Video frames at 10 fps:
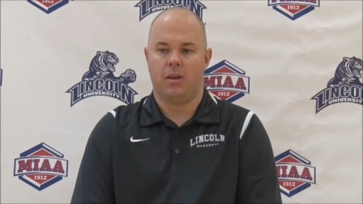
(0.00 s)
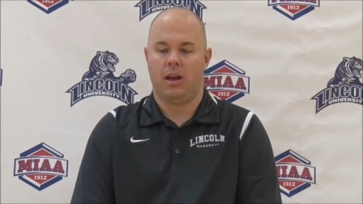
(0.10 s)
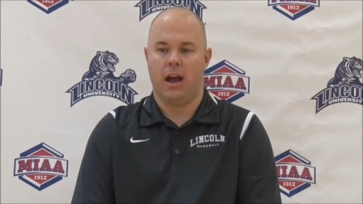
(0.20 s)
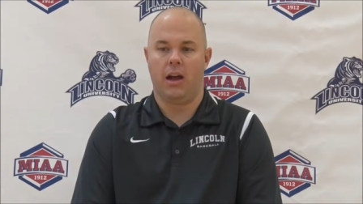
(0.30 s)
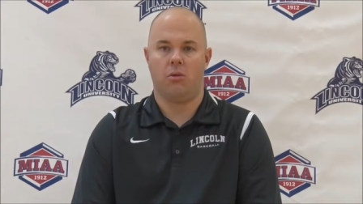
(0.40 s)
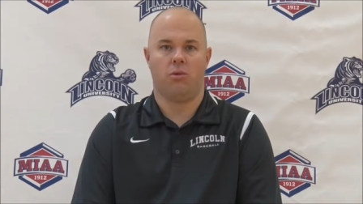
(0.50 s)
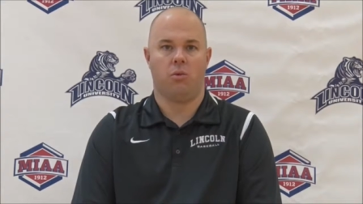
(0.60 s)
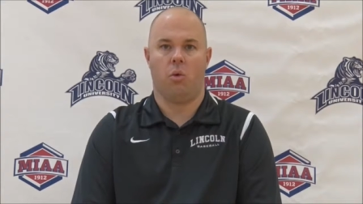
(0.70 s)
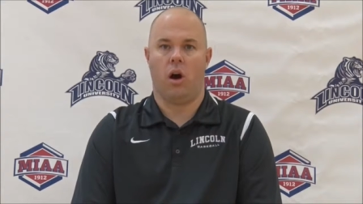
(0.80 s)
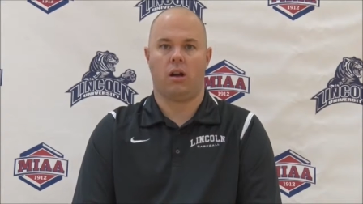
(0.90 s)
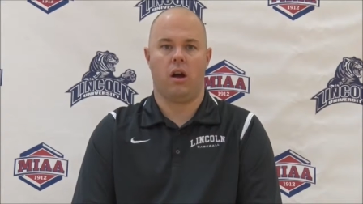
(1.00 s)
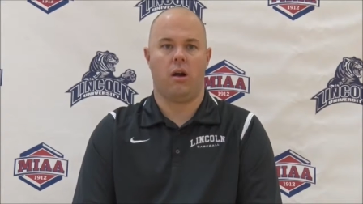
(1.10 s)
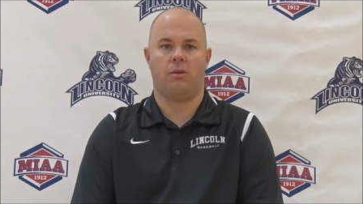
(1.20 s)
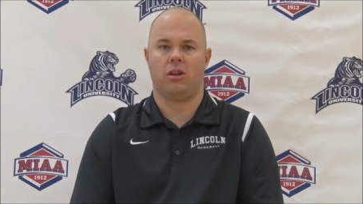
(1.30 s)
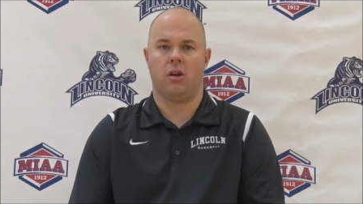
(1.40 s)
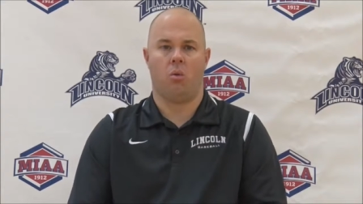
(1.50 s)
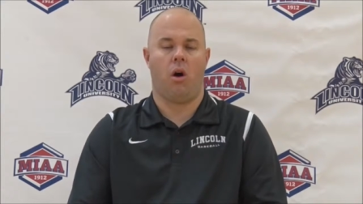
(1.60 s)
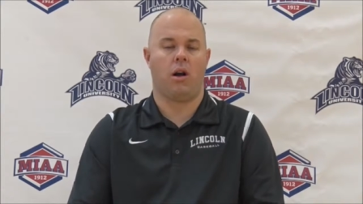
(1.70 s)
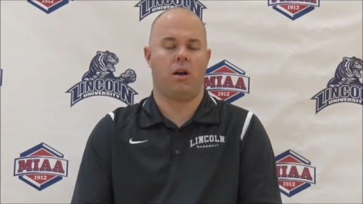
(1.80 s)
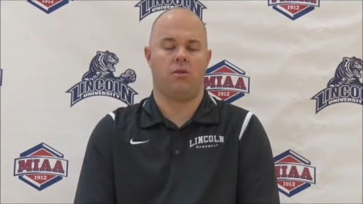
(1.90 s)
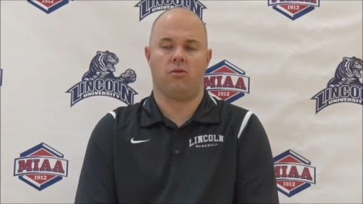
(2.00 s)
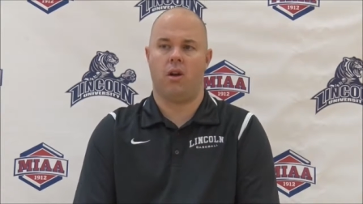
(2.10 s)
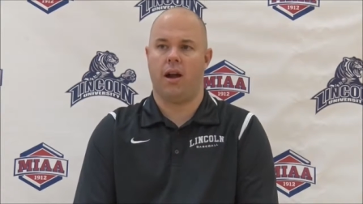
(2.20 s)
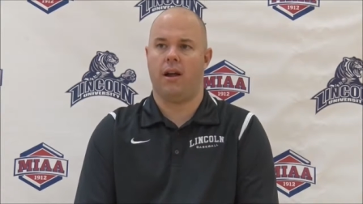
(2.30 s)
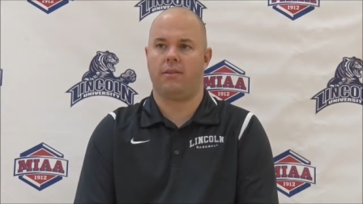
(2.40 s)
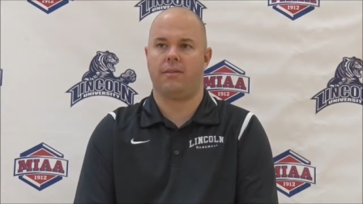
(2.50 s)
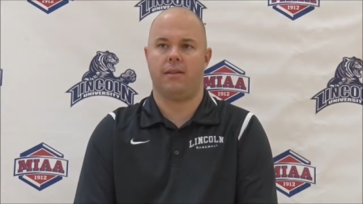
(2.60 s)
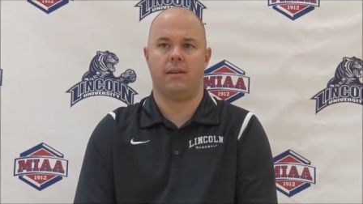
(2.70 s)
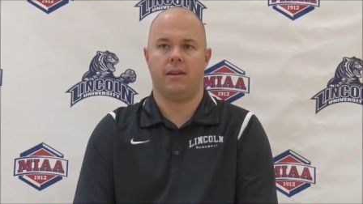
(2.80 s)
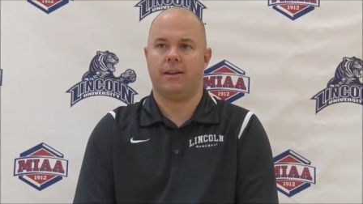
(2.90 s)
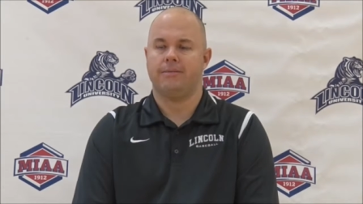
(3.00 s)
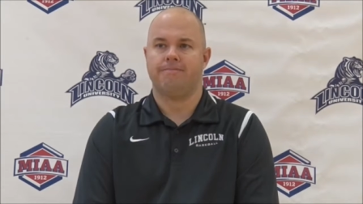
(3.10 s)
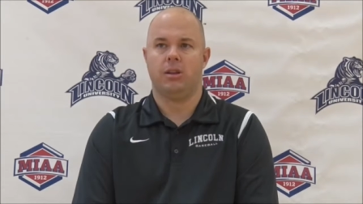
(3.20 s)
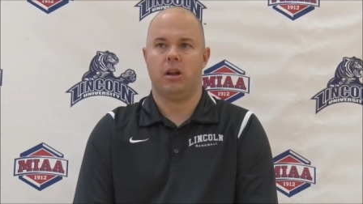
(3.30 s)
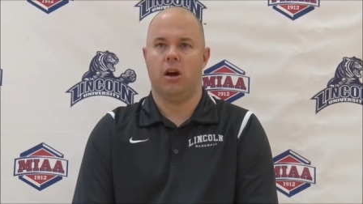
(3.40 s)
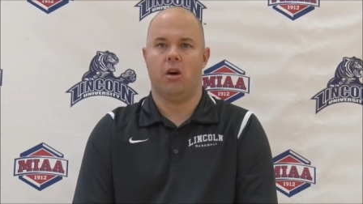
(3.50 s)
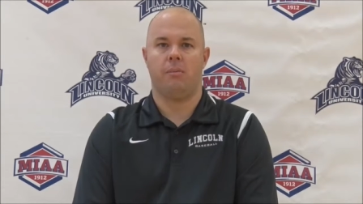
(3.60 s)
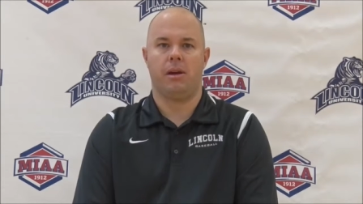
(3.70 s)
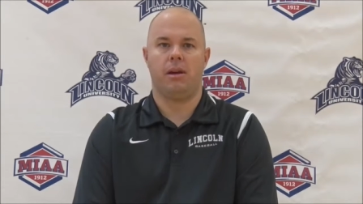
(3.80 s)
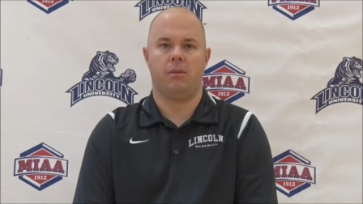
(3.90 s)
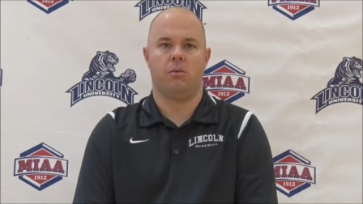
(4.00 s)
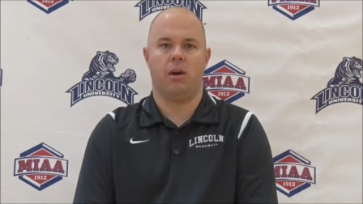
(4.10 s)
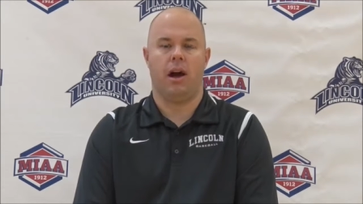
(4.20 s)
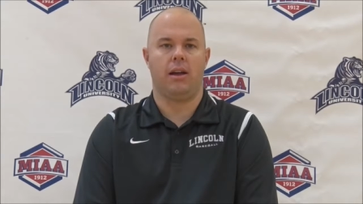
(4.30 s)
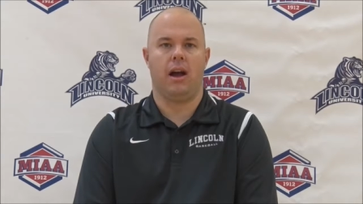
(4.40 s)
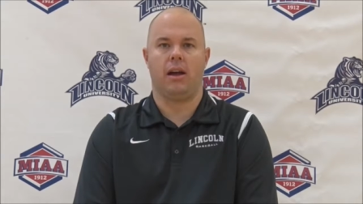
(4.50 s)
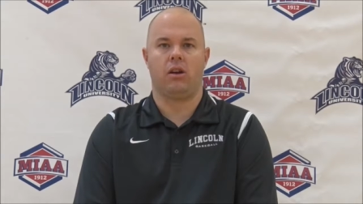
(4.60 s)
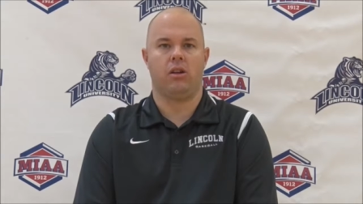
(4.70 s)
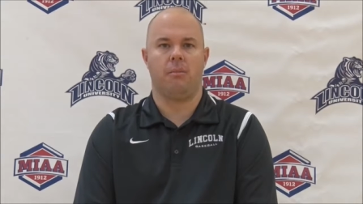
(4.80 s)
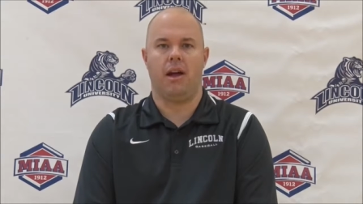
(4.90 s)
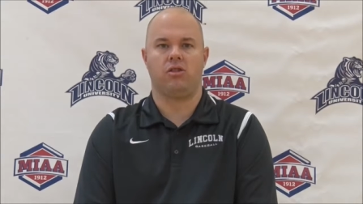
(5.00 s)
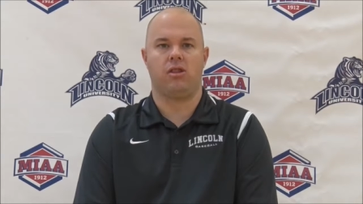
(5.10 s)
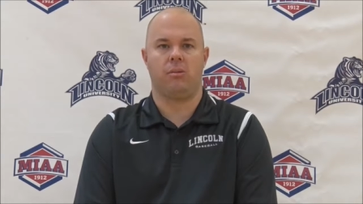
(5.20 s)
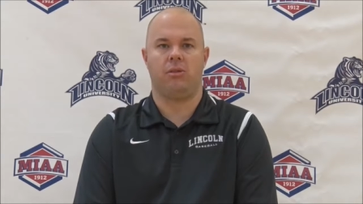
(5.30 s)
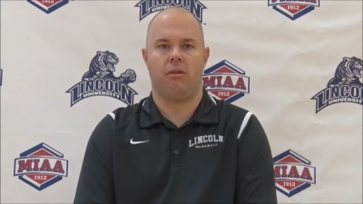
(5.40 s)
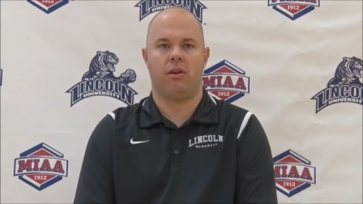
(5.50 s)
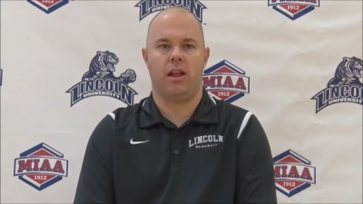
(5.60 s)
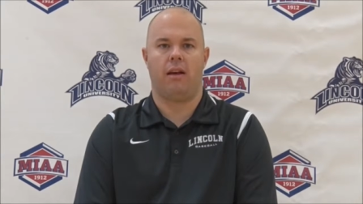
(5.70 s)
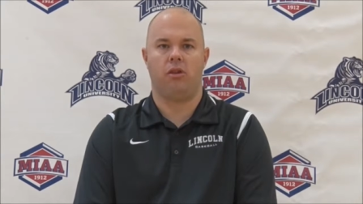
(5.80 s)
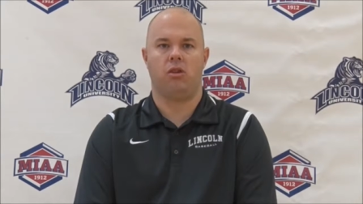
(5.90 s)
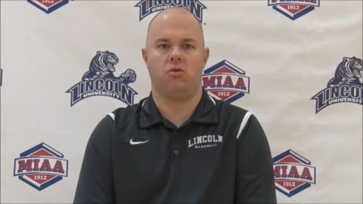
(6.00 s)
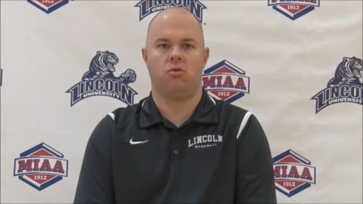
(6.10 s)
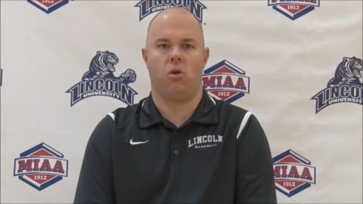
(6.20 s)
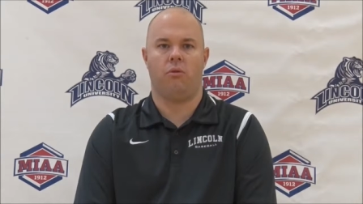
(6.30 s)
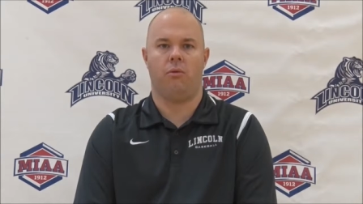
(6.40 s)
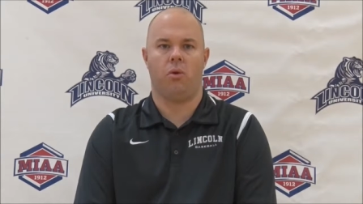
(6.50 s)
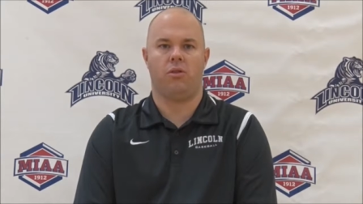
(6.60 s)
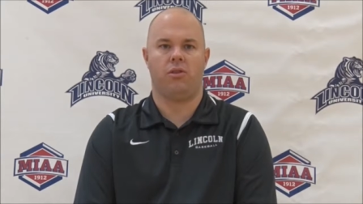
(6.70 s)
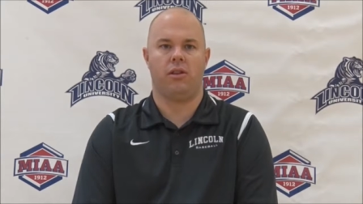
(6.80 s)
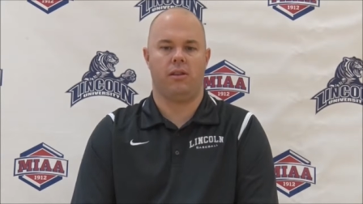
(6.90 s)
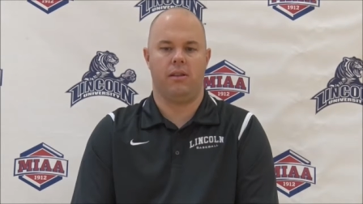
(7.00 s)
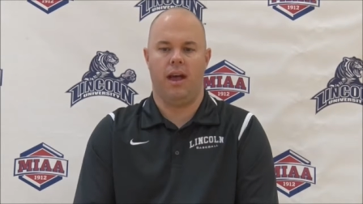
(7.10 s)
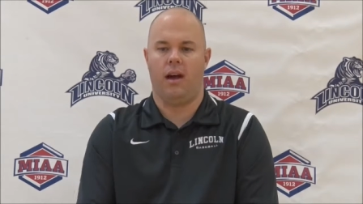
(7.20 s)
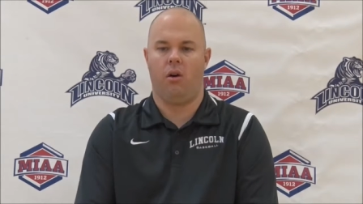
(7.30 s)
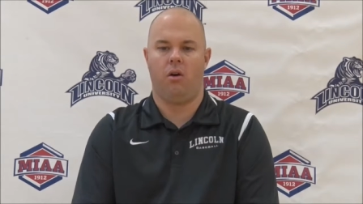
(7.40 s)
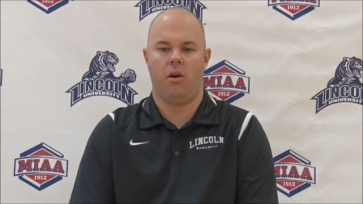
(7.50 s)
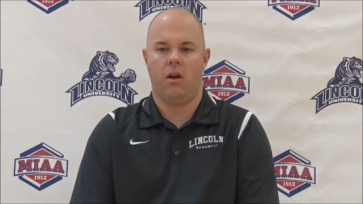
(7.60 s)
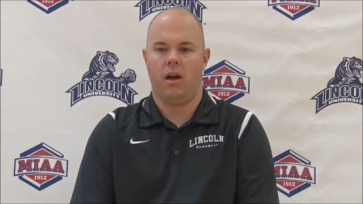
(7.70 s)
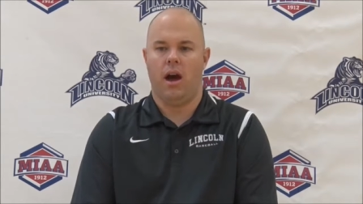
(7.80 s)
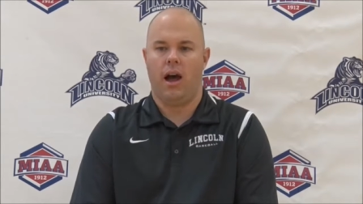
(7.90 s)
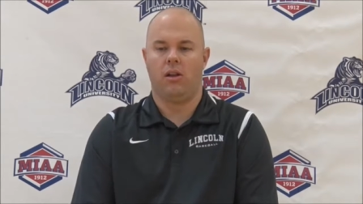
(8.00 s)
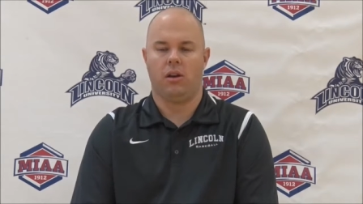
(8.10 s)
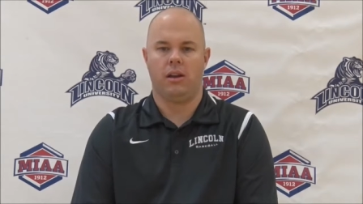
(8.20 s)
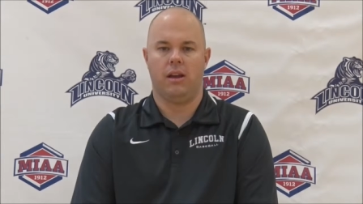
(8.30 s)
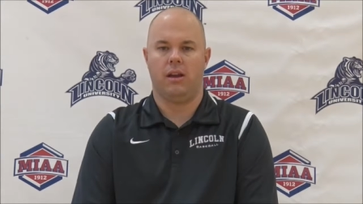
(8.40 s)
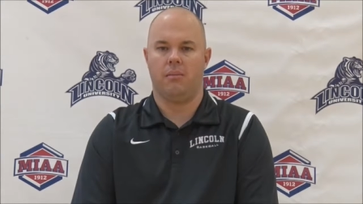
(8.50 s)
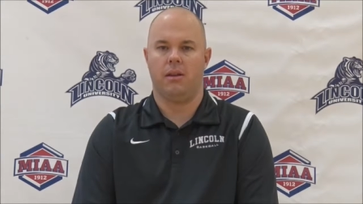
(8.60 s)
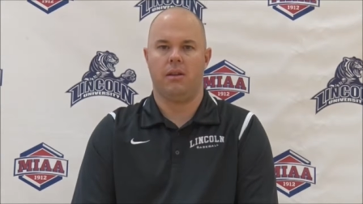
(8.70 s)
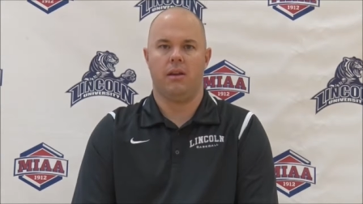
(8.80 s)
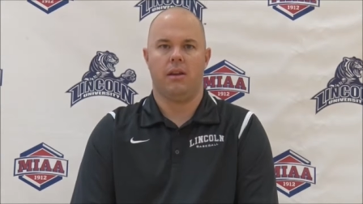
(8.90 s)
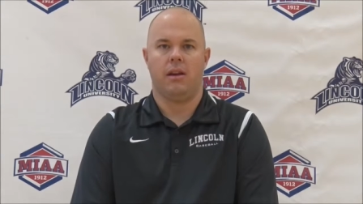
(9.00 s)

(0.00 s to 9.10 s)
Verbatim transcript: a guy who was a walk-on, we took him a walk-on tryouts. You know, I mean, he, I, I couldn't imagine he was ever going to have a huge role for us. And now I look at him and